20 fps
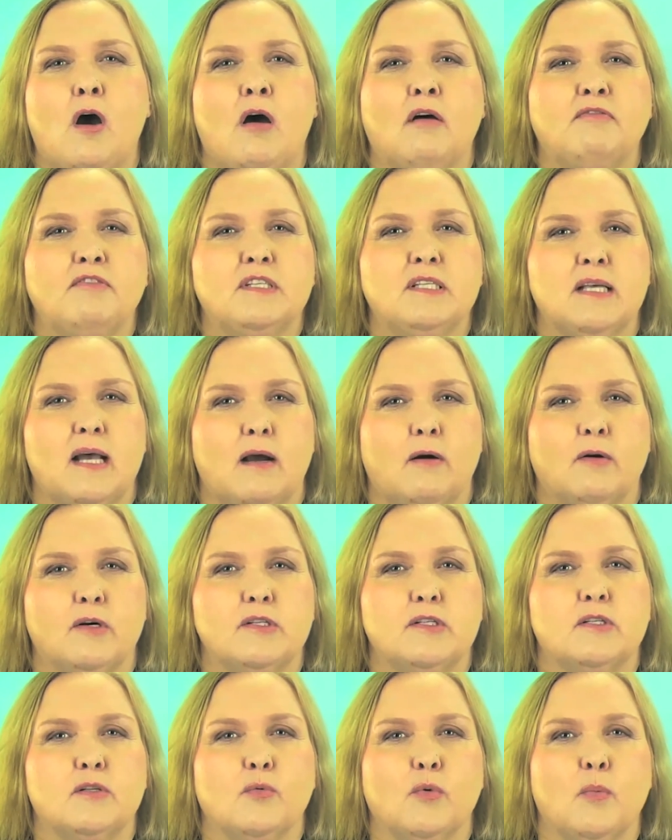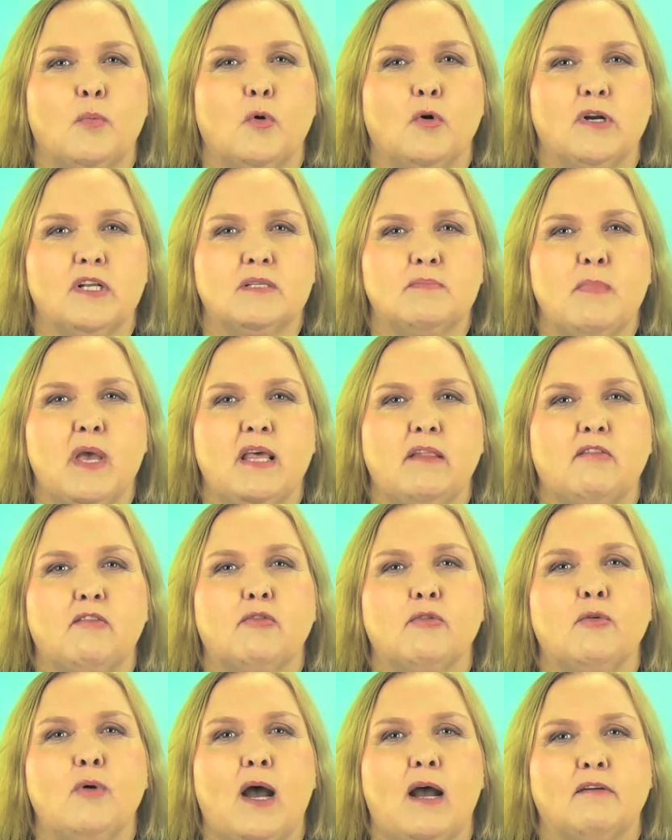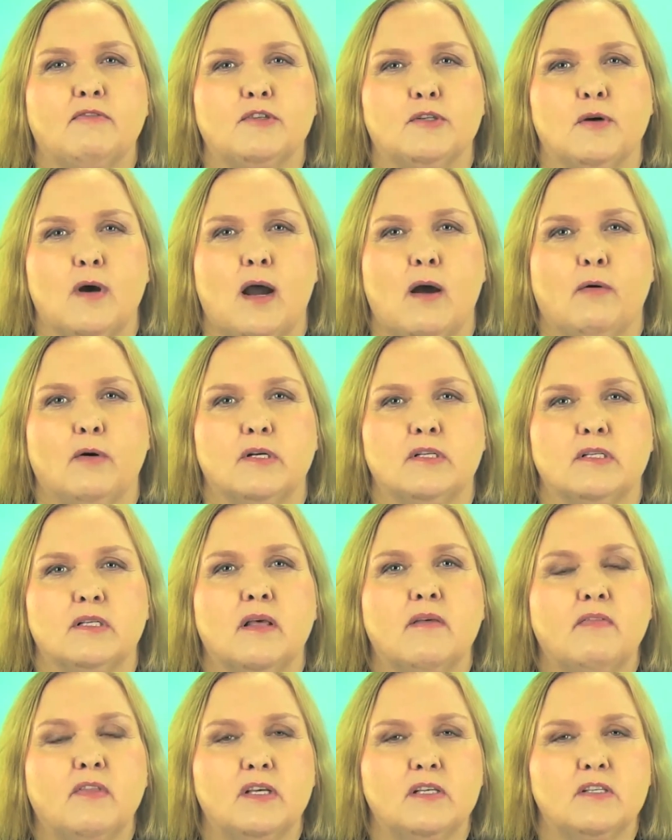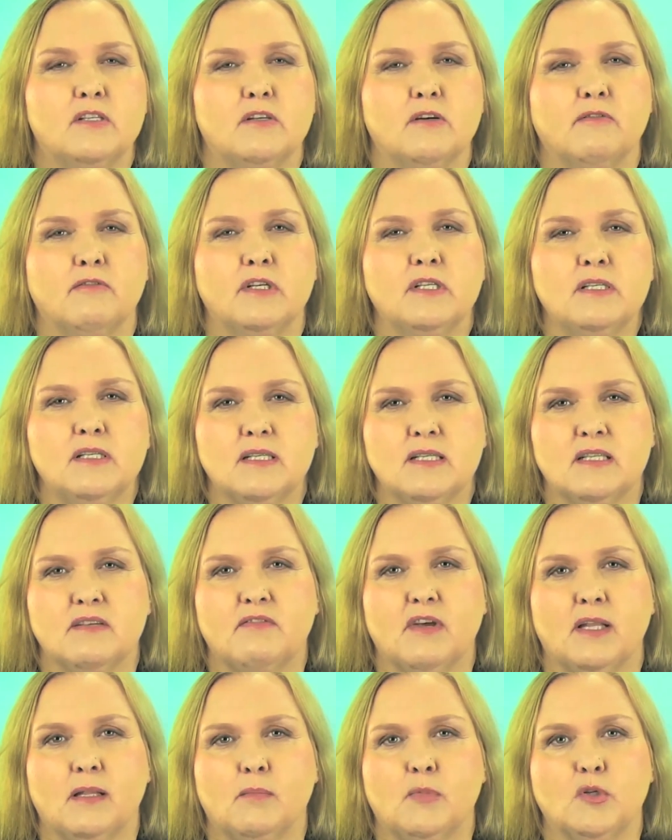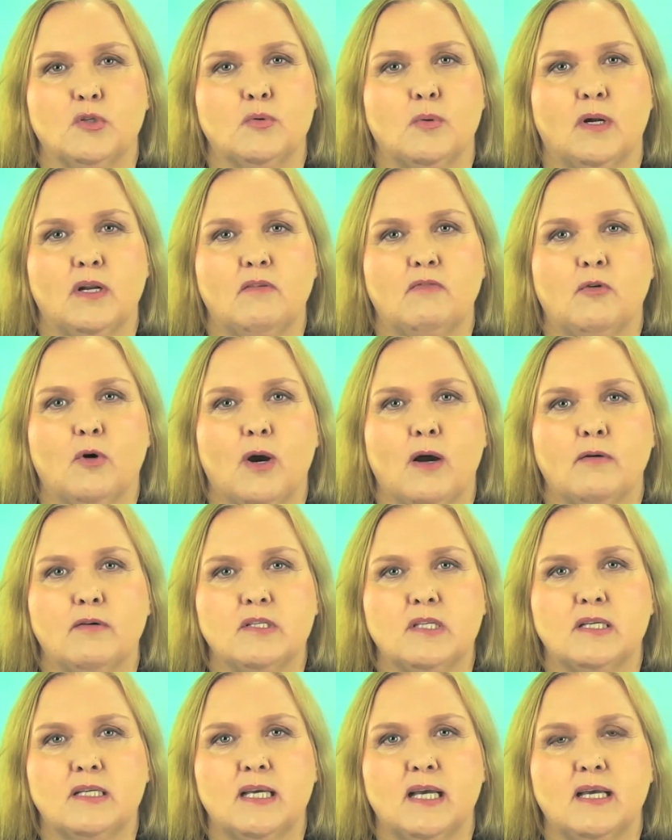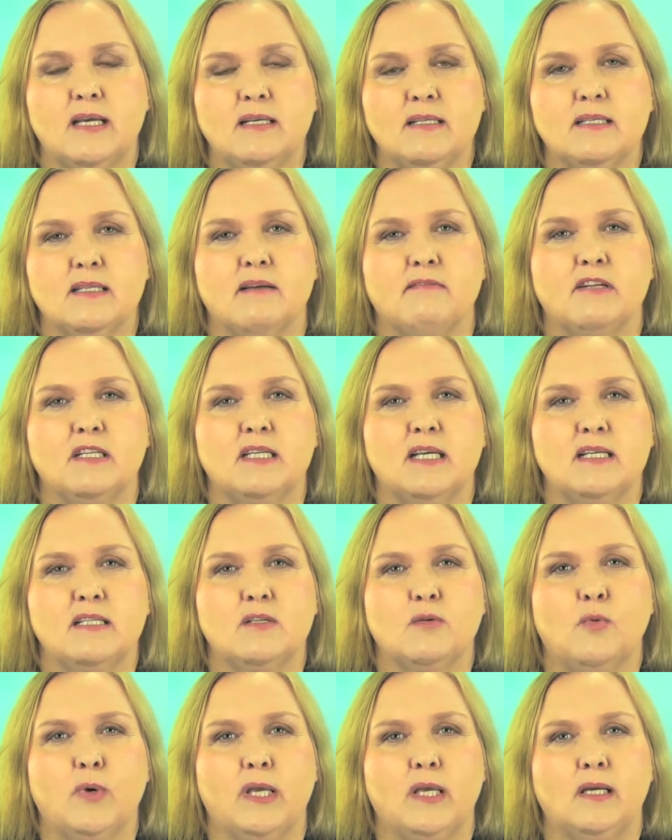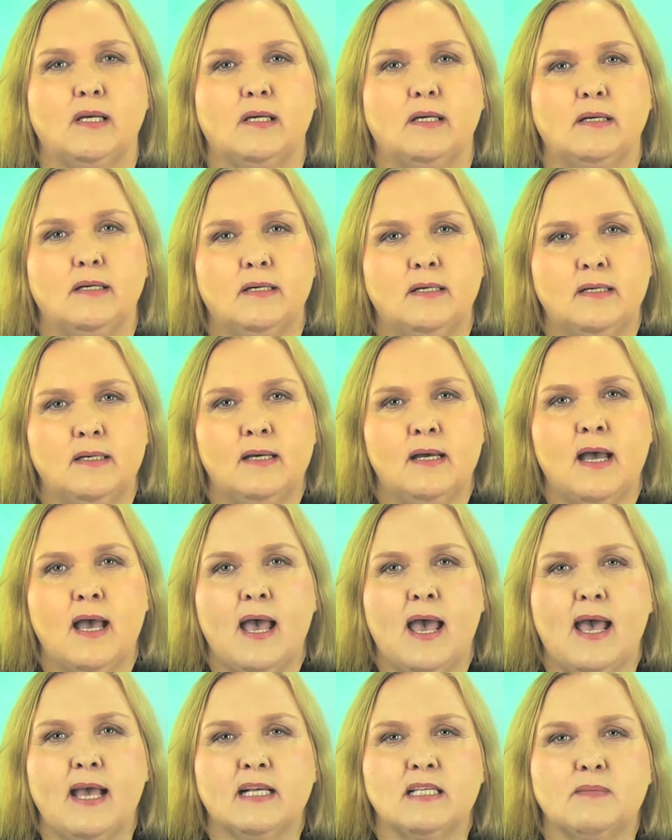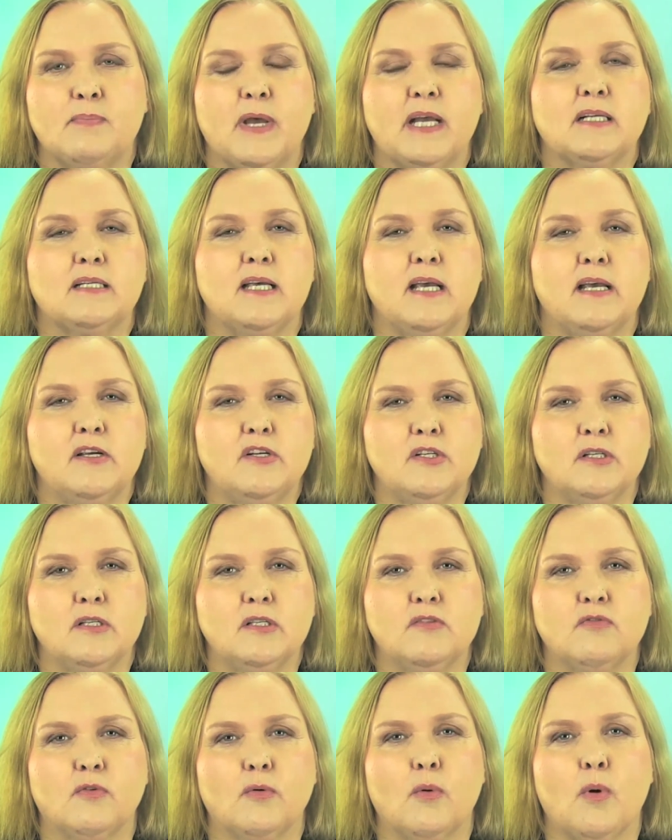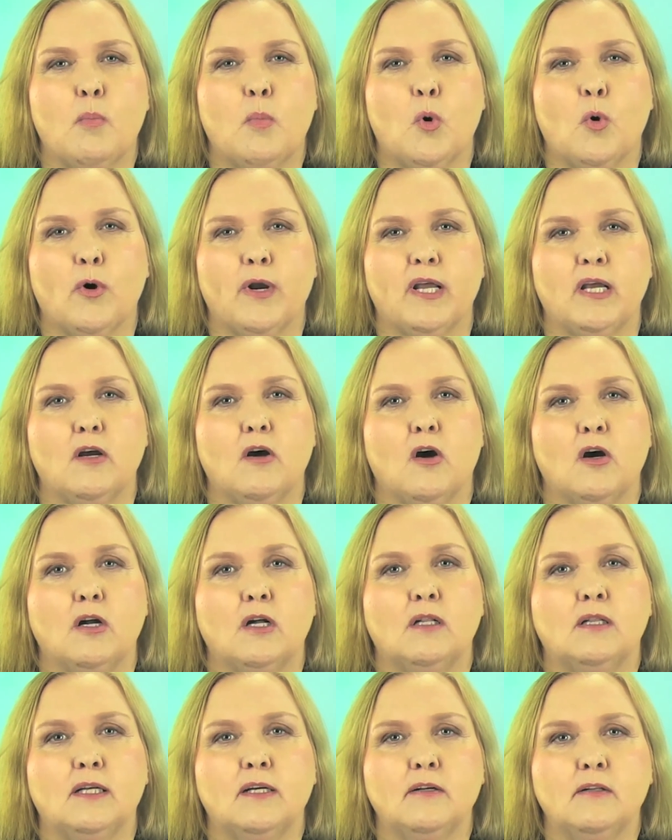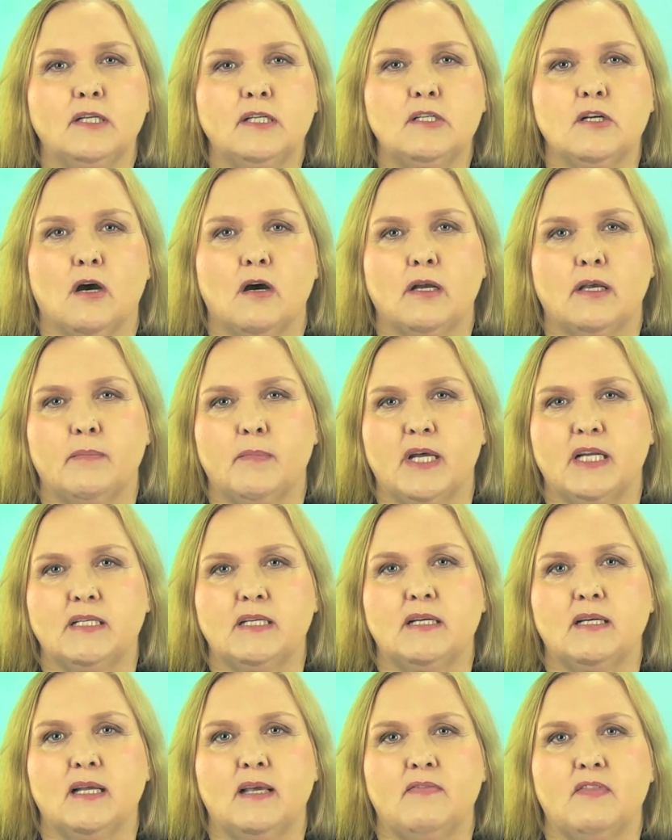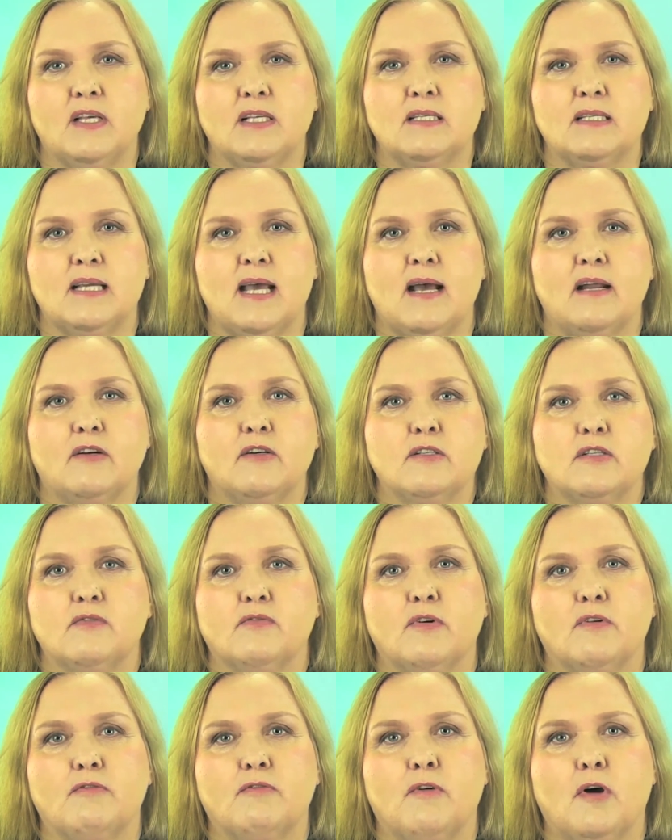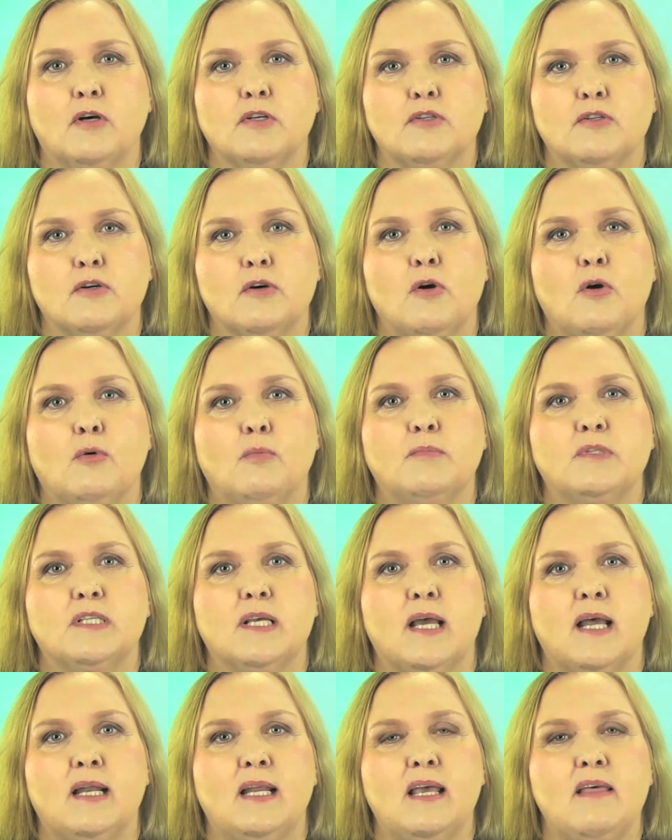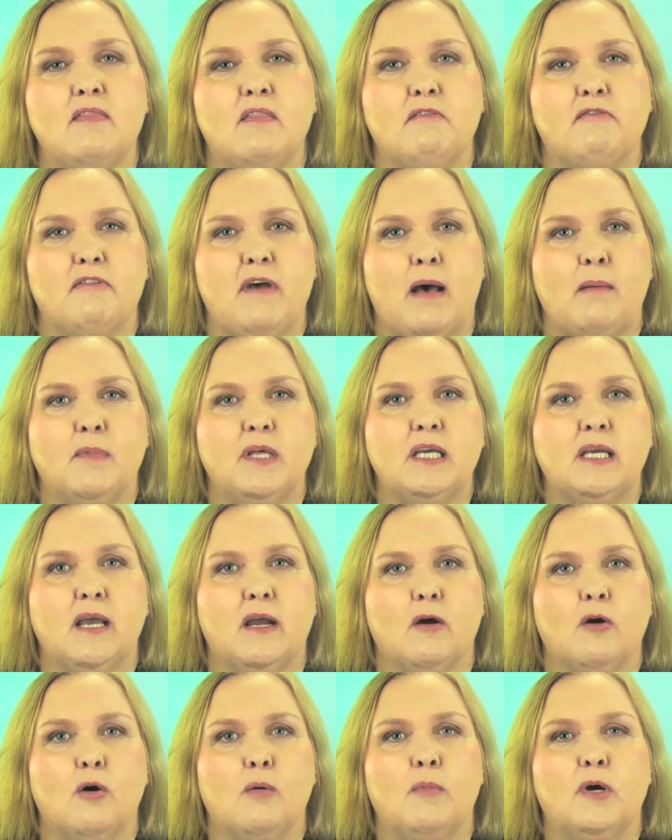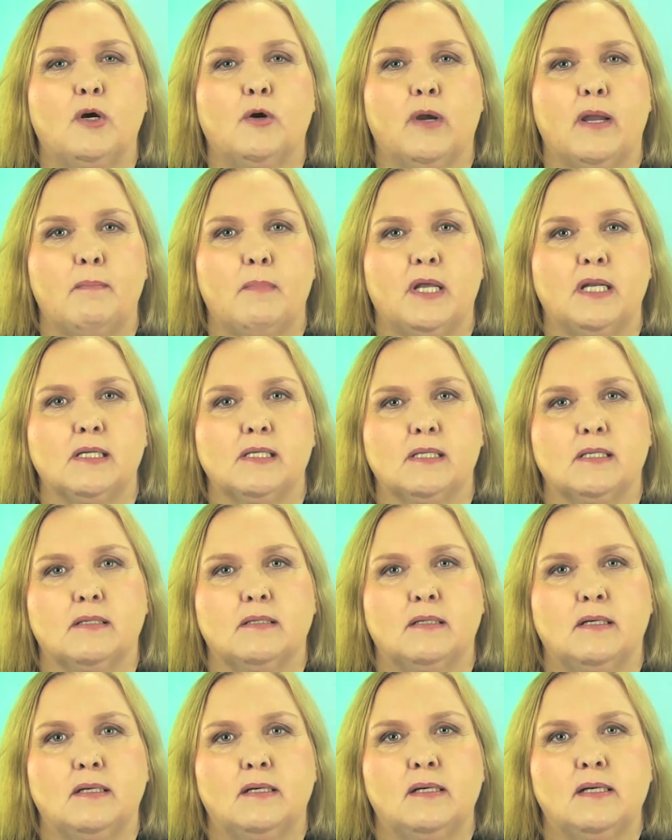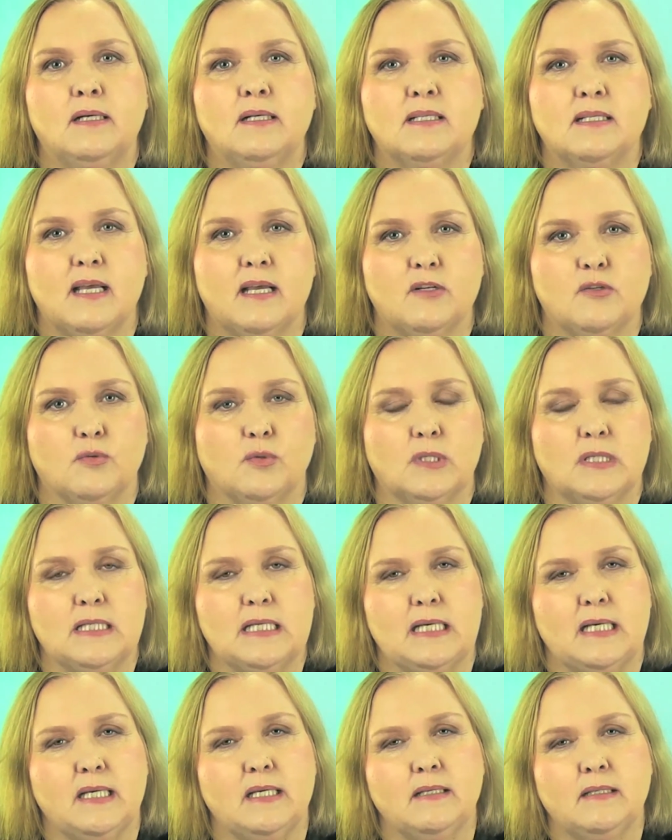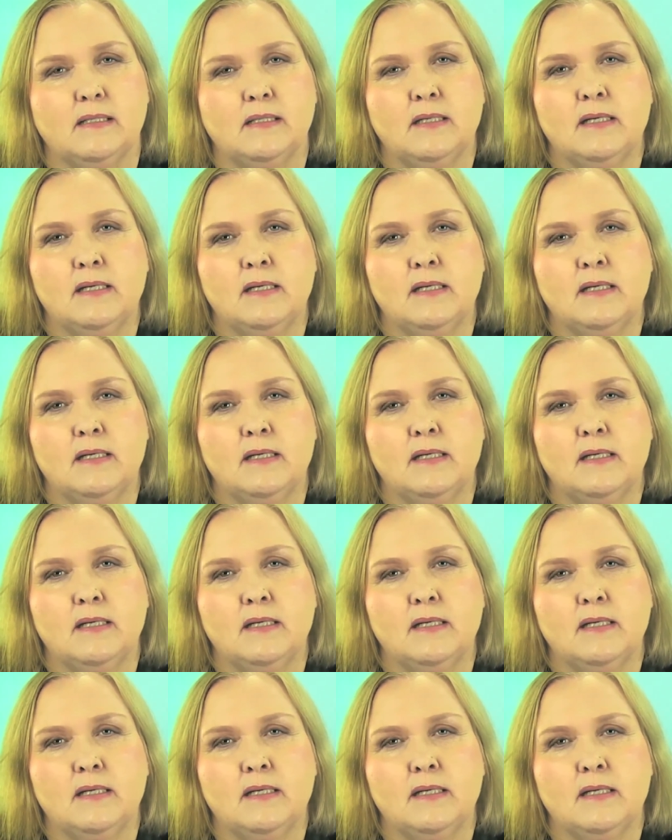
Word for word: office hours, the report is made through after hours. This service is available 24 hours a day, 7 days a week. Expectations for reporting are clearly documented in the standards for foster homes and in the Family Care Home Agreement, Schedule D.